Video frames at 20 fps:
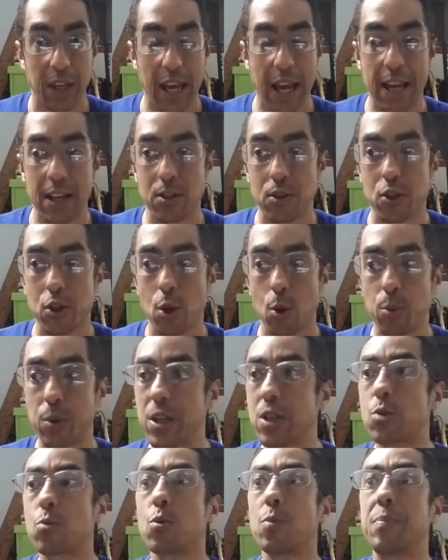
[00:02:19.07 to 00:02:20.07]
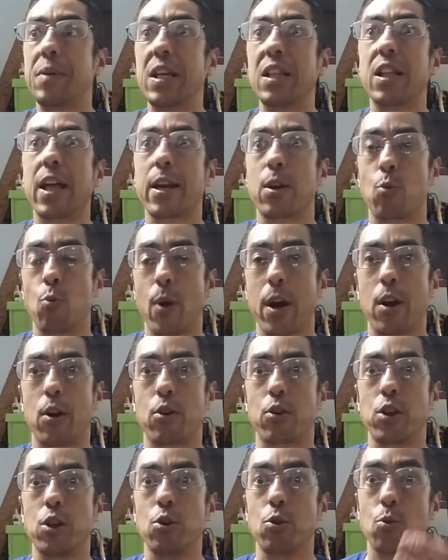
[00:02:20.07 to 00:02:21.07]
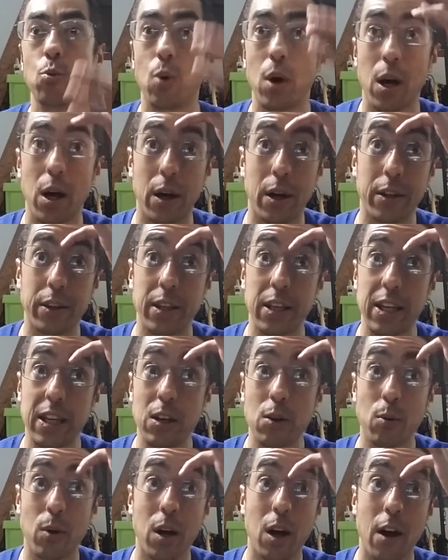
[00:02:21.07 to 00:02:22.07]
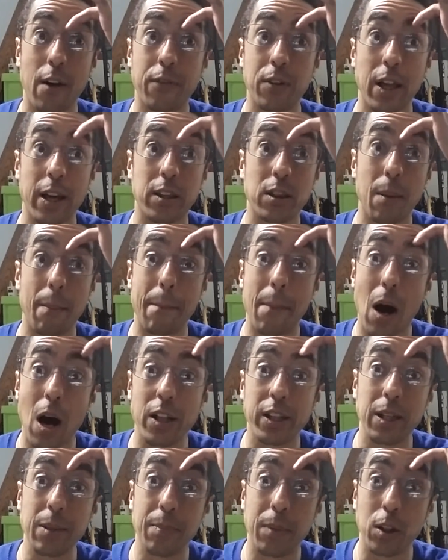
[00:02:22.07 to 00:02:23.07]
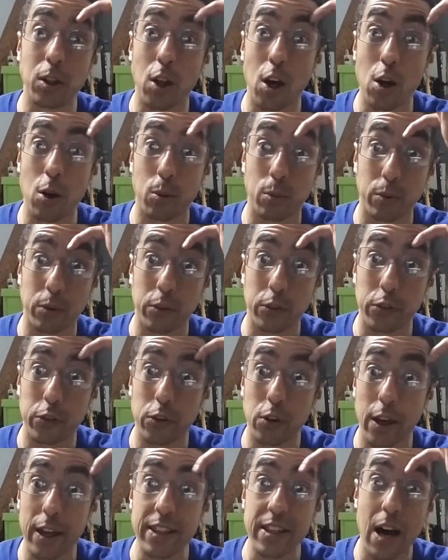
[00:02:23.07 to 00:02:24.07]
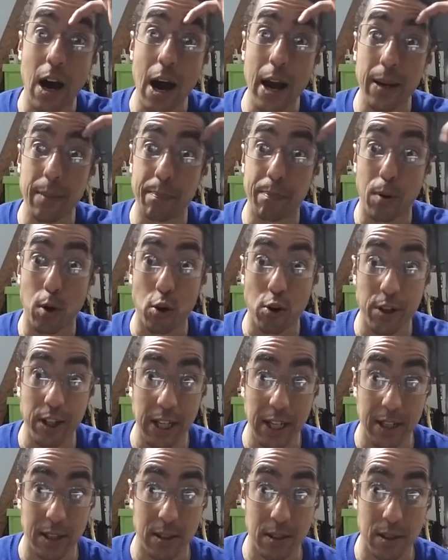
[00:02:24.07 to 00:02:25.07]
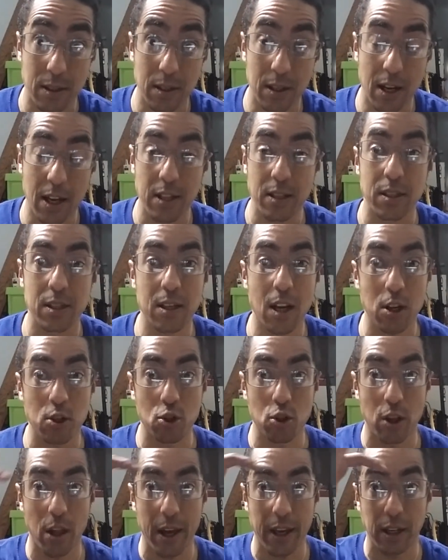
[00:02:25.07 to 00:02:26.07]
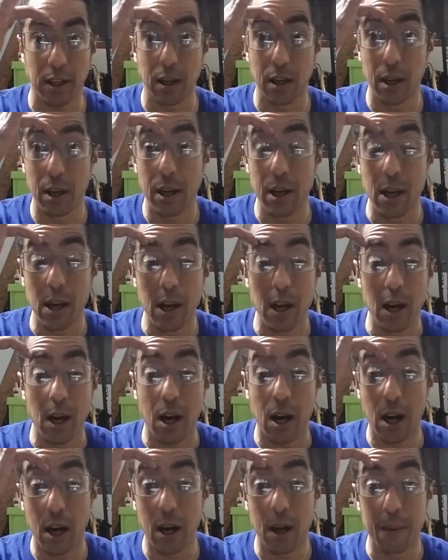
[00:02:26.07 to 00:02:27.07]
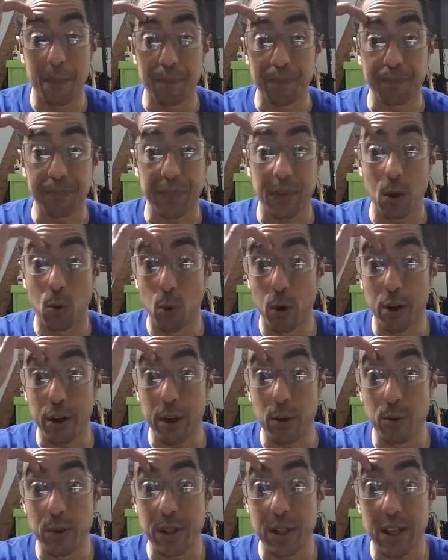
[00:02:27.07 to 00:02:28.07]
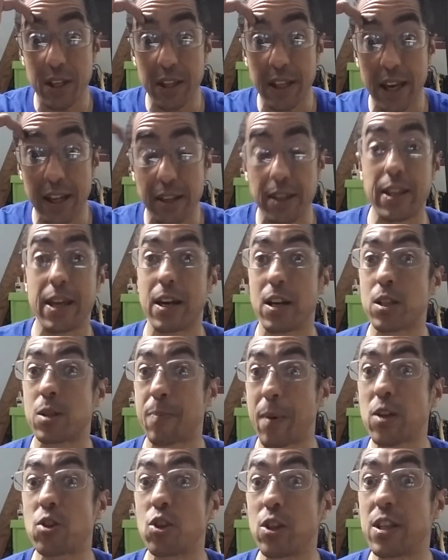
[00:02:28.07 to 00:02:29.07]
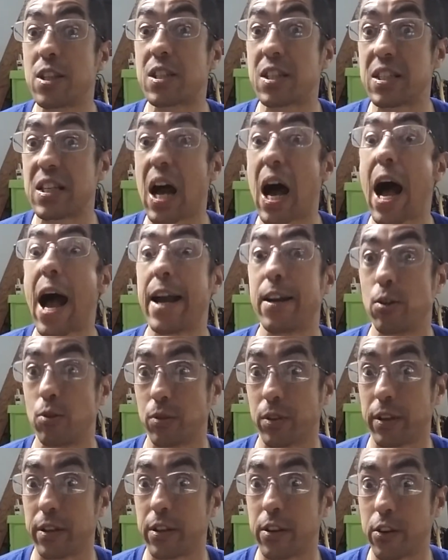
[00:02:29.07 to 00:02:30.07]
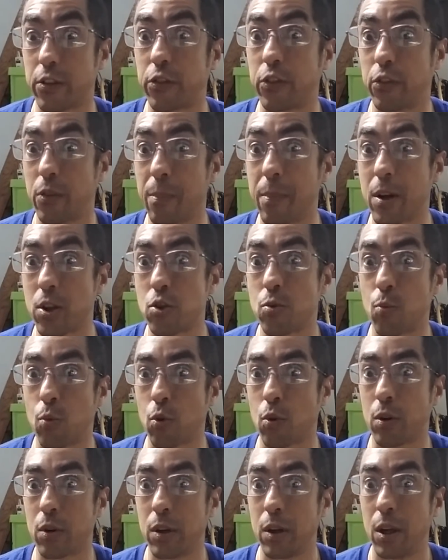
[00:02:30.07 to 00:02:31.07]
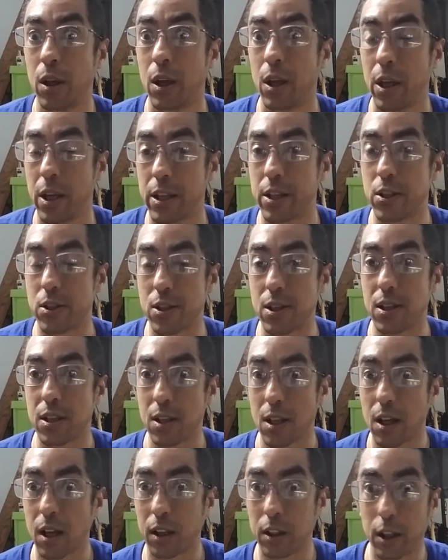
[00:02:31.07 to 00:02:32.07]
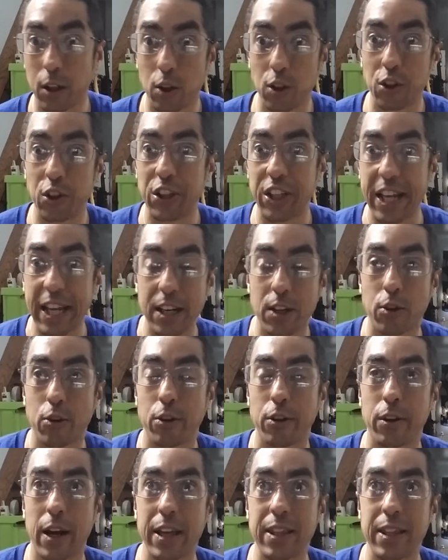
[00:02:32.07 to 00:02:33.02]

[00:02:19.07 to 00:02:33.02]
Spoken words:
And so this would be like where the era of like the Molly Malones and the Hibernians and such like, where it was that especially this is Ireland. This is a much more, is a little later.